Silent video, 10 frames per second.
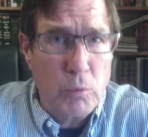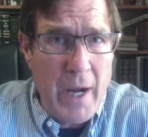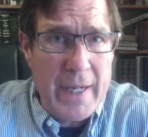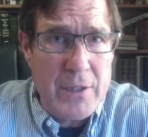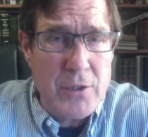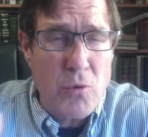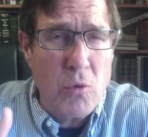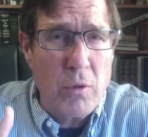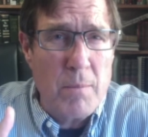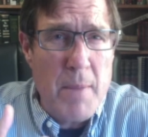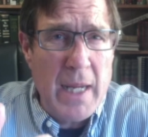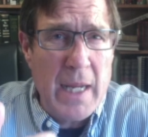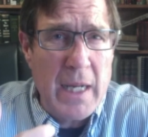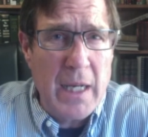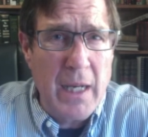rights or
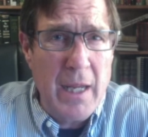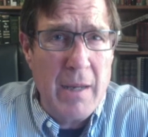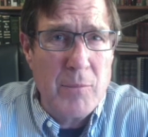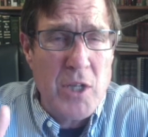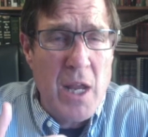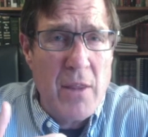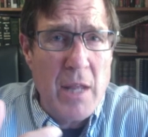making claims